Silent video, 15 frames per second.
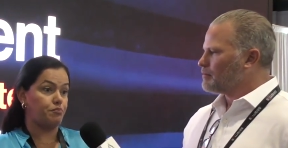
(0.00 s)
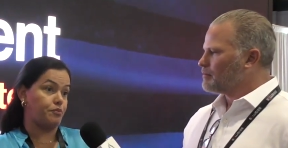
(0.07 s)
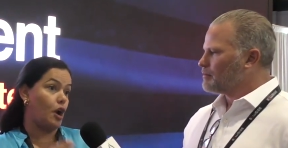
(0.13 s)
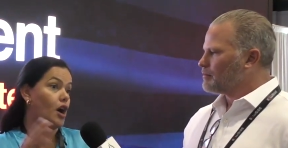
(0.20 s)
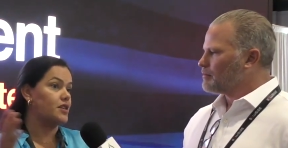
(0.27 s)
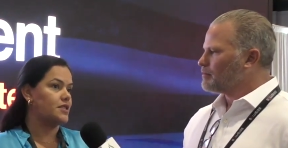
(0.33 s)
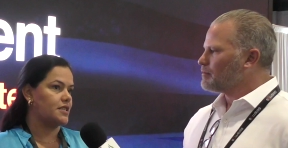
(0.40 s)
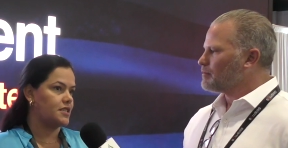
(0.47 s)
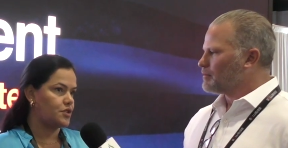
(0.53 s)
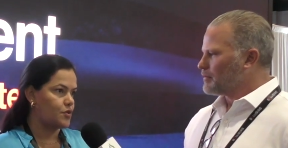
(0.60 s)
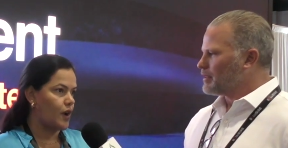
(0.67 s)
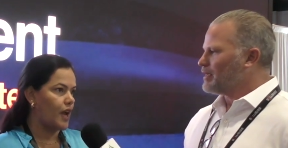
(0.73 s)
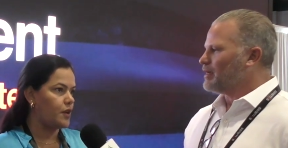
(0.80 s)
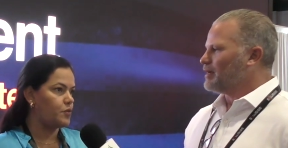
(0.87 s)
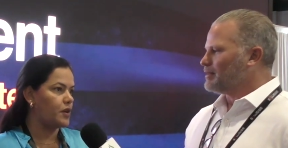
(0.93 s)
Speaker 1: process,
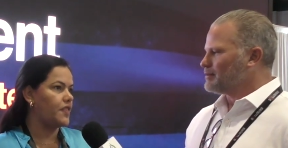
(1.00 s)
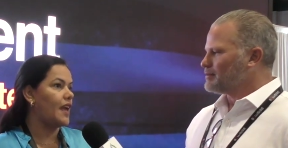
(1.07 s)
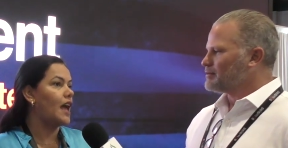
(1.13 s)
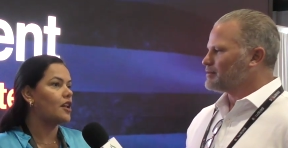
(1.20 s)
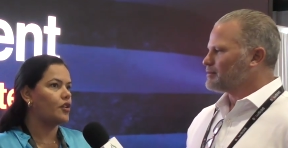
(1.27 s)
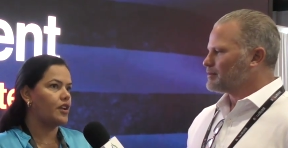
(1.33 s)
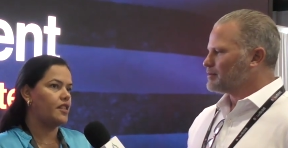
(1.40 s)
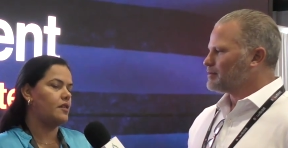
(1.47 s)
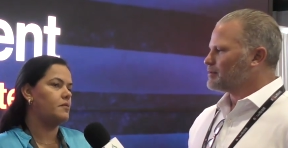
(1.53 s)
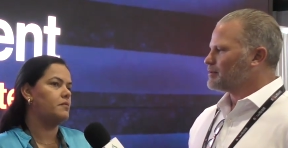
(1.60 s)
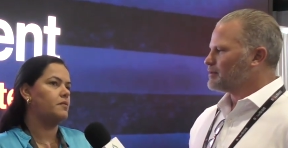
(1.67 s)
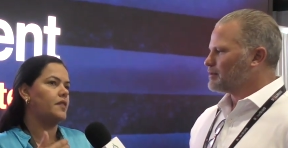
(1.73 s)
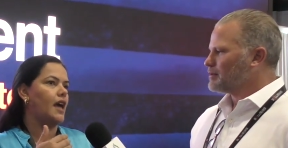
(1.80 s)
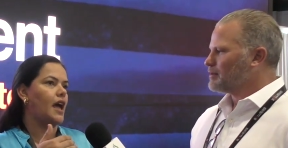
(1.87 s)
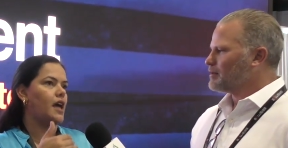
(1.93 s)
right? Yeah. With the
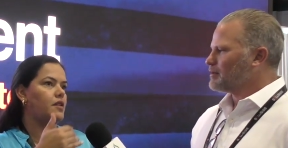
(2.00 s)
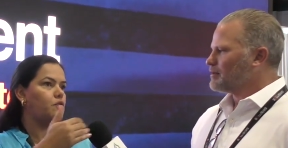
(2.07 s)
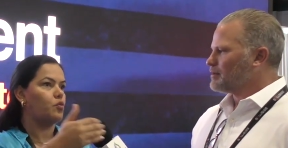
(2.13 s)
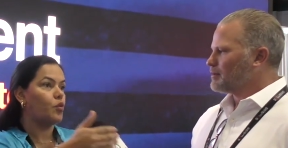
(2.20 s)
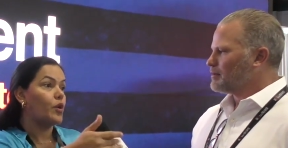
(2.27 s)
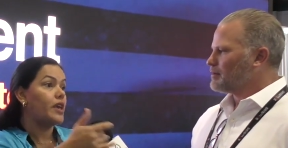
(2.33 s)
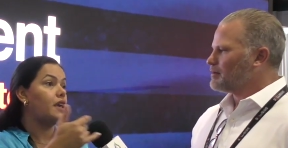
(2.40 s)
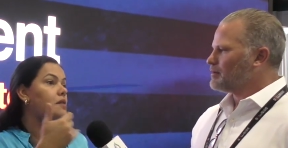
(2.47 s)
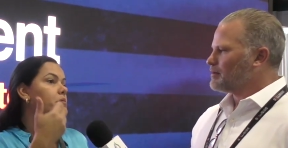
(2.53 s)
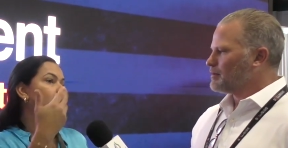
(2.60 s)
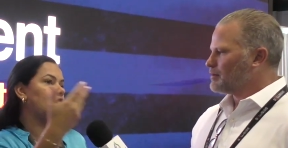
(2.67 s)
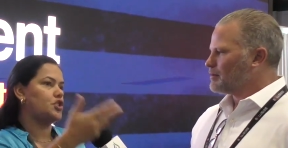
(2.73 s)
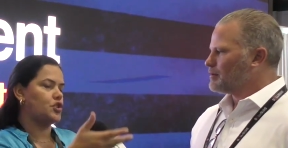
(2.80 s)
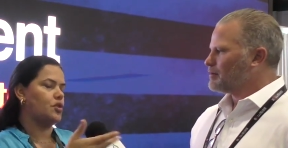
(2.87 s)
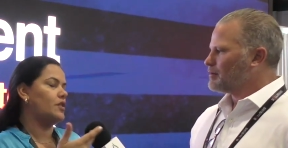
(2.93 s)
algorithm that we
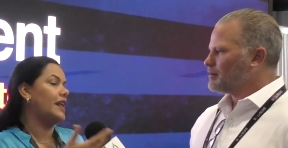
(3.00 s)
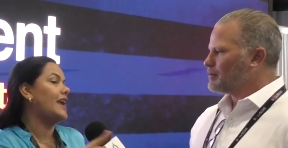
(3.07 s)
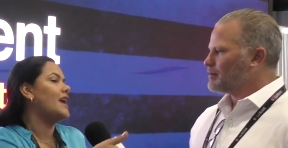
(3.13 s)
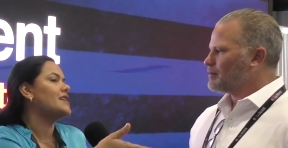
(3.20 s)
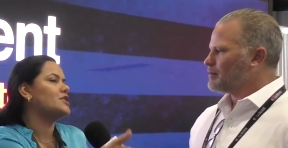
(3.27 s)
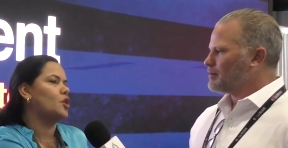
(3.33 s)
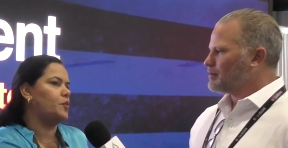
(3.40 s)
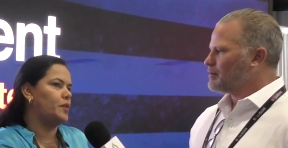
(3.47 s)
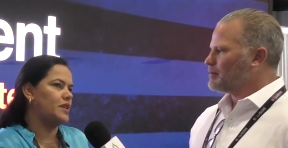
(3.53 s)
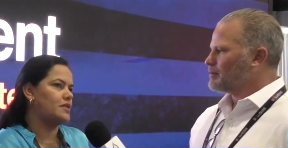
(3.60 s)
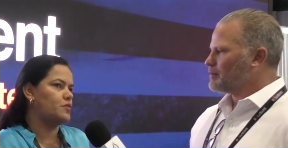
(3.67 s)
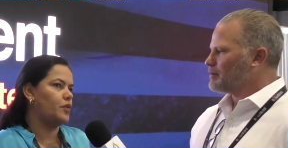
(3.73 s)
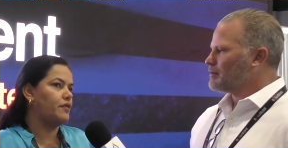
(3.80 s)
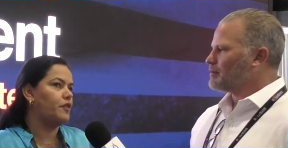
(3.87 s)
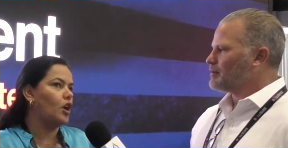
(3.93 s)
make sure, the
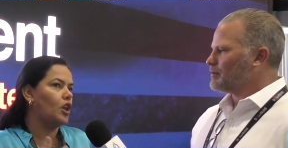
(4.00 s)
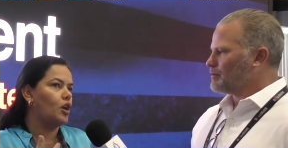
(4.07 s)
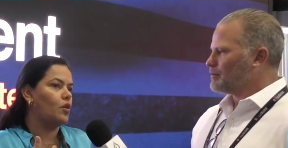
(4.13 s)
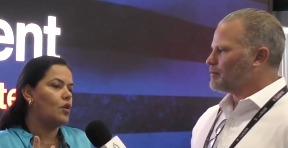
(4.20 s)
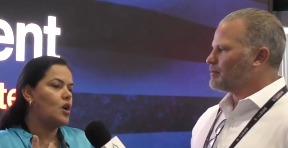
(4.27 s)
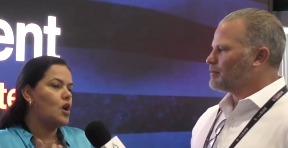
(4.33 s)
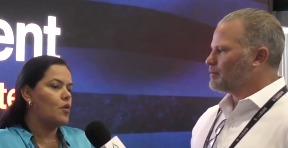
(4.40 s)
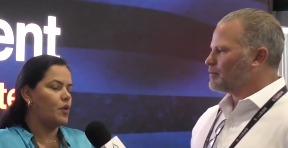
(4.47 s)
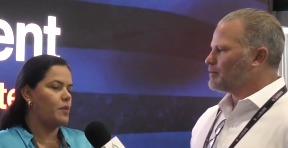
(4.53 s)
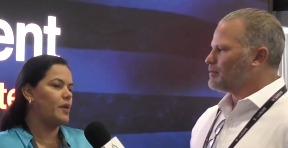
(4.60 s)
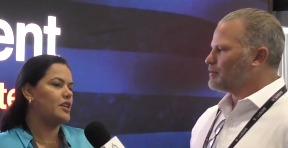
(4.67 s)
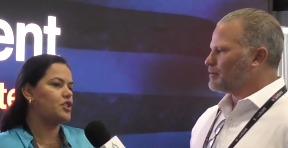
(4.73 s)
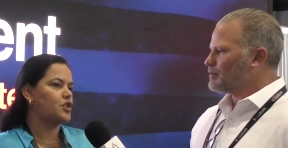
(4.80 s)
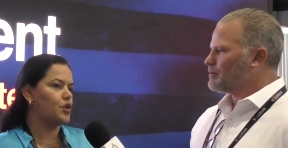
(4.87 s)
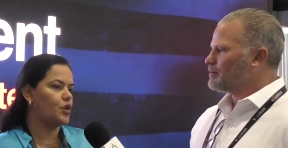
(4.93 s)
SOPs we follow, we
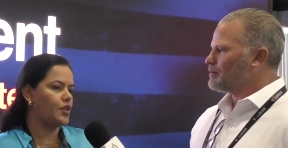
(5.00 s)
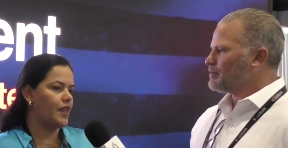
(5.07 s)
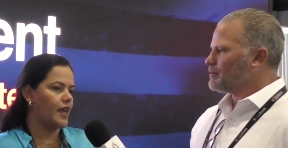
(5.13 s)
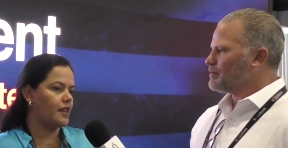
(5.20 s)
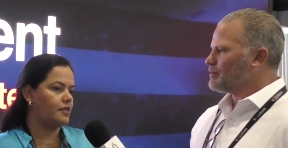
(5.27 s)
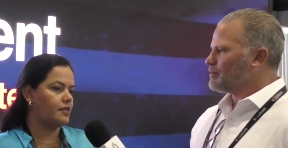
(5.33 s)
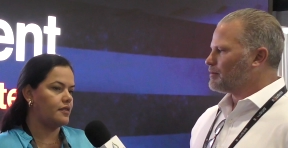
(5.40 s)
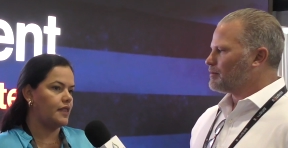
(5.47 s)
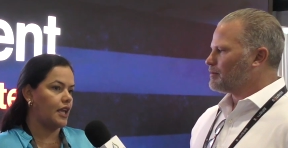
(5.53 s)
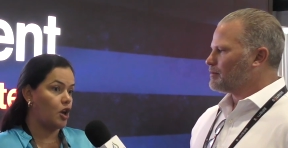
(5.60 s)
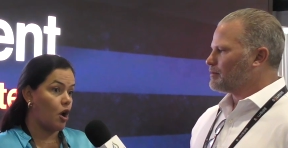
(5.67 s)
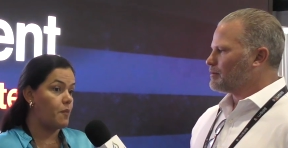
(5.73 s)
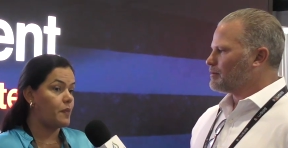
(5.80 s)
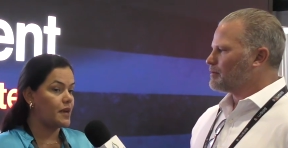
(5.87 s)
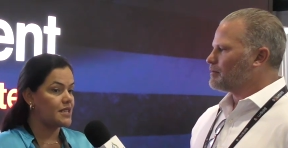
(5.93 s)
make sure that the
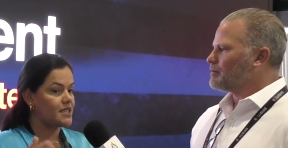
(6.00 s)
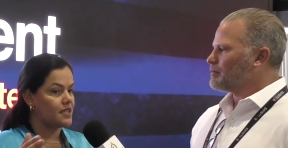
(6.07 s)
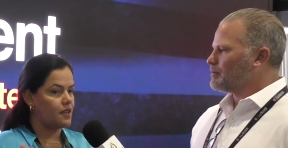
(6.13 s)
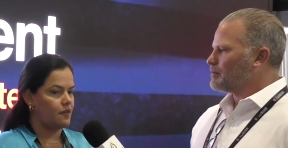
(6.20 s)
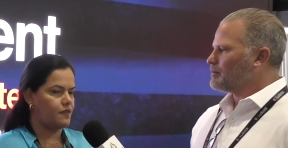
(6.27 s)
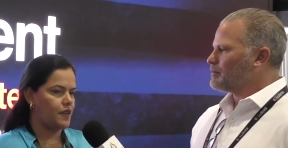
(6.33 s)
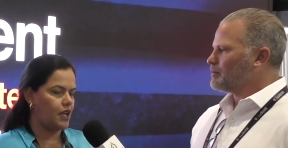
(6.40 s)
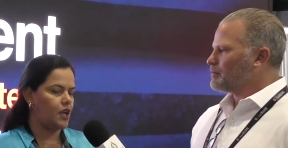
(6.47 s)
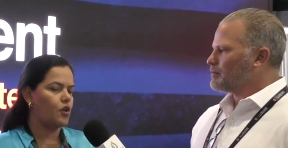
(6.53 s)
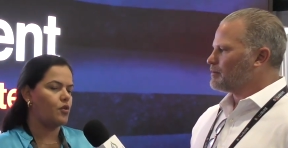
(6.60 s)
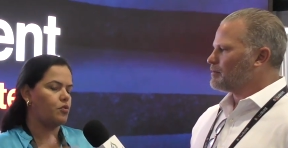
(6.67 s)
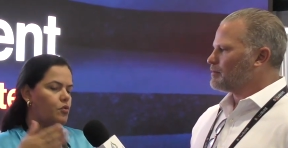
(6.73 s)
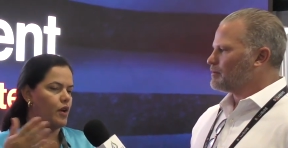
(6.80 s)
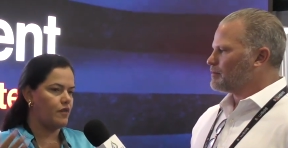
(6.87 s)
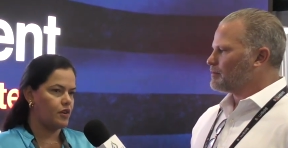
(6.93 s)
companies in the field
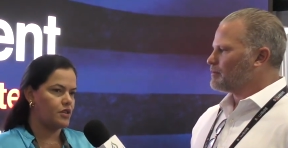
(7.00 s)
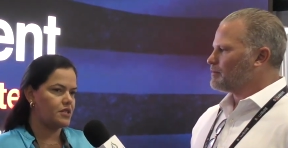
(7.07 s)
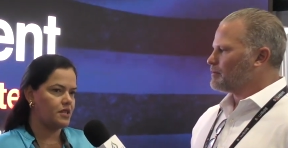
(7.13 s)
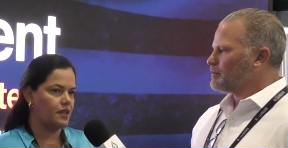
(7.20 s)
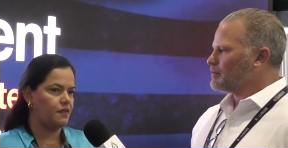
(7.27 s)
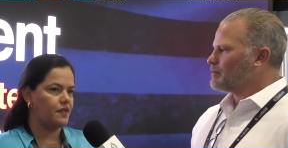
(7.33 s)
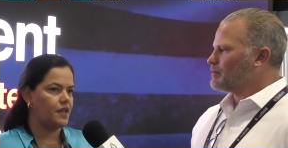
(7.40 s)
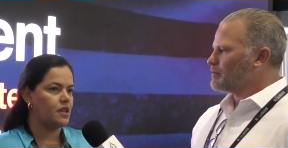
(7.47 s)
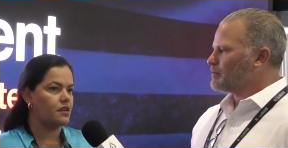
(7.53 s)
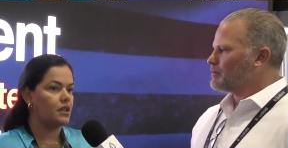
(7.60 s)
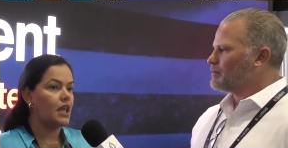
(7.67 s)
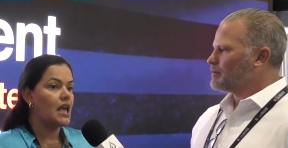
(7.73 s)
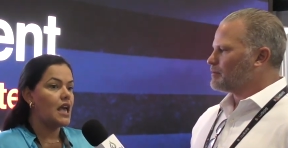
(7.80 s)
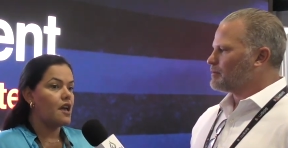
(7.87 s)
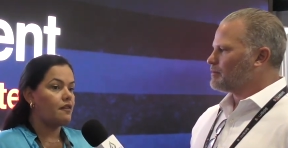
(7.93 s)
or whoever is in the field
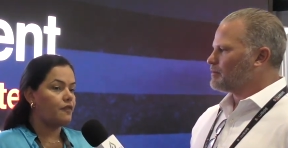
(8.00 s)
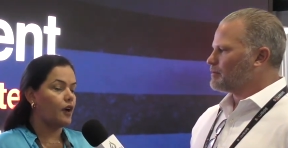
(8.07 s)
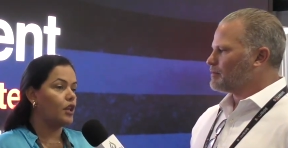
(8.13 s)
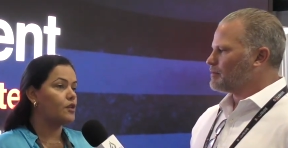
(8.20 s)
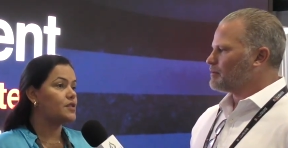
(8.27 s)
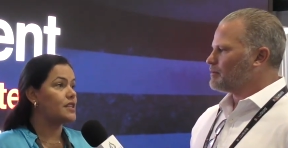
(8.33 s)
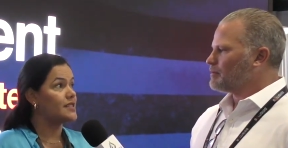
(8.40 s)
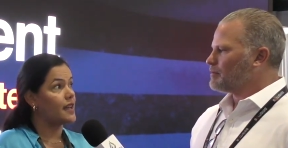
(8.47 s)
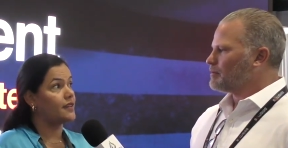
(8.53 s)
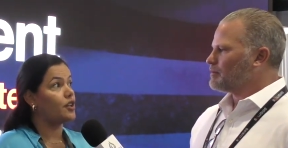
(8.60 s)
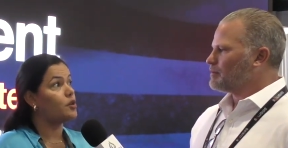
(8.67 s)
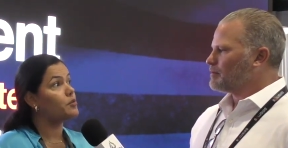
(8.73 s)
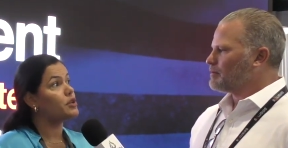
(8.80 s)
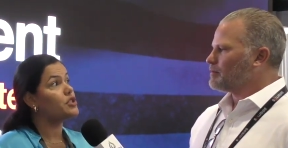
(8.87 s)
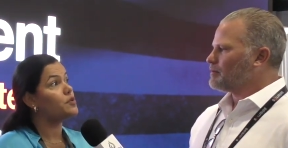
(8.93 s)
follows the
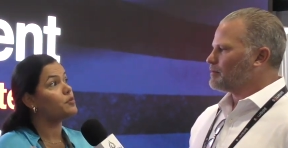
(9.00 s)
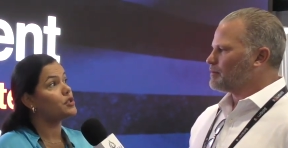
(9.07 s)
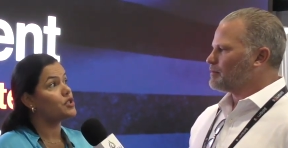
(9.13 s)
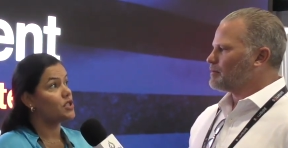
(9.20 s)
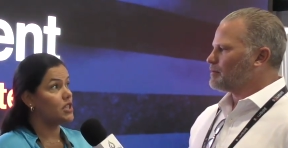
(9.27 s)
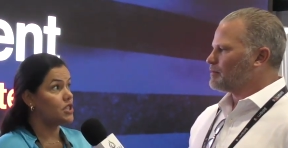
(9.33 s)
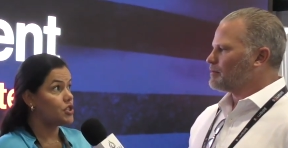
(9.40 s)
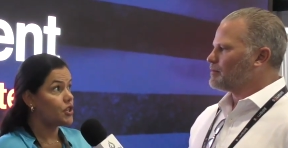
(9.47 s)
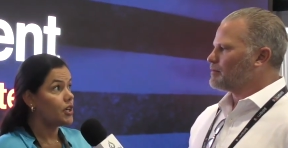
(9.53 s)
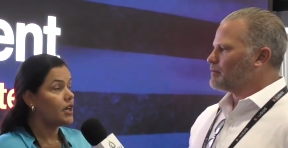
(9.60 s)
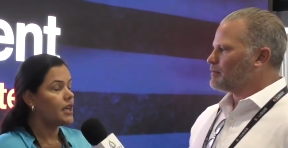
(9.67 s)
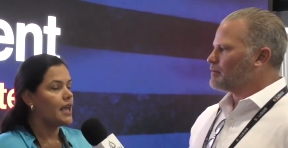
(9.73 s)
standard operation procedure.